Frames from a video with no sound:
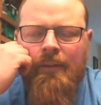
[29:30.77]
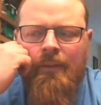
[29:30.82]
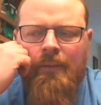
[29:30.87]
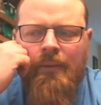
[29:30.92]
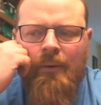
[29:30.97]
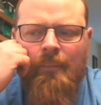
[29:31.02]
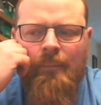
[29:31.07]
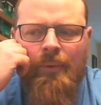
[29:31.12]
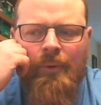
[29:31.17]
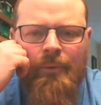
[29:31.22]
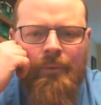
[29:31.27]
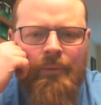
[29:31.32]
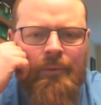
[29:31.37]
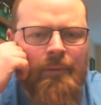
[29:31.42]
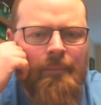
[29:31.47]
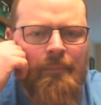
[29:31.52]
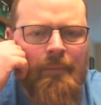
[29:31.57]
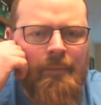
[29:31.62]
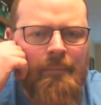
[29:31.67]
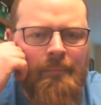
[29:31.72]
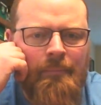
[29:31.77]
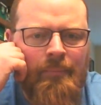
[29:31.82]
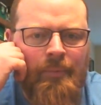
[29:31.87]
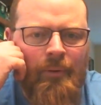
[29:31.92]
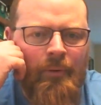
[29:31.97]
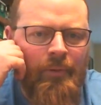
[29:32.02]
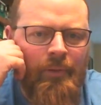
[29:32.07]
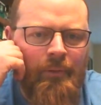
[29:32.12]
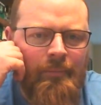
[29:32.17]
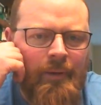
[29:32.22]
they're both
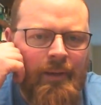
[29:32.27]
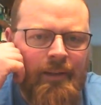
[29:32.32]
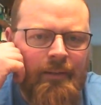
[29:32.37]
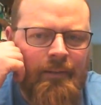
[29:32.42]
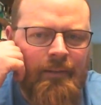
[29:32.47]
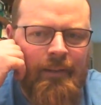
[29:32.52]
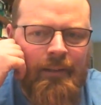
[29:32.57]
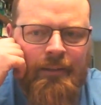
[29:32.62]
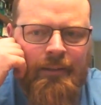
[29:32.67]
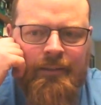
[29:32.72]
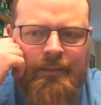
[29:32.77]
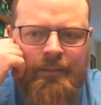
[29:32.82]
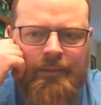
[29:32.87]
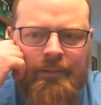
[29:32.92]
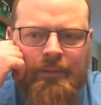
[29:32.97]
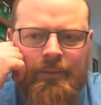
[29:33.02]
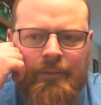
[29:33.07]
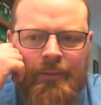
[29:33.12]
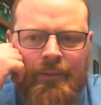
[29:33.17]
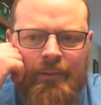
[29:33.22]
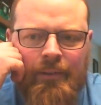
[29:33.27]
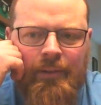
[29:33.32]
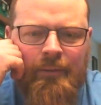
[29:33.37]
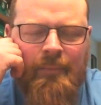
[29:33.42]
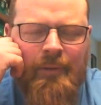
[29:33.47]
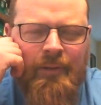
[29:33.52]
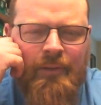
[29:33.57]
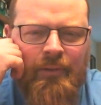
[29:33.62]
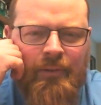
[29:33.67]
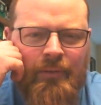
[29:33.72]
amazing. So it's going to
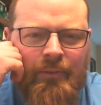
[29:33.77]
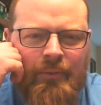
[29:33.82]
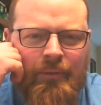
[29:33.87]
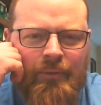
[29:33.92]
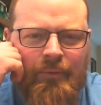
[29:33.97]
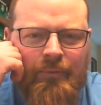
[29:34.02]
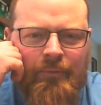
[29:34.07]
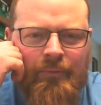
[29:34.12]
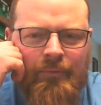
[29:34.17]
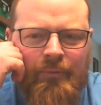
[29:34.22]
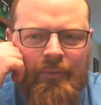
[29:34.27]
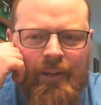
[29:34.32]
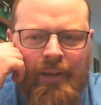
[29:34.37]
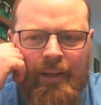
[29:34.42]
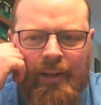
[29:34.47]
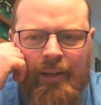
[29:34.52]
be just sort of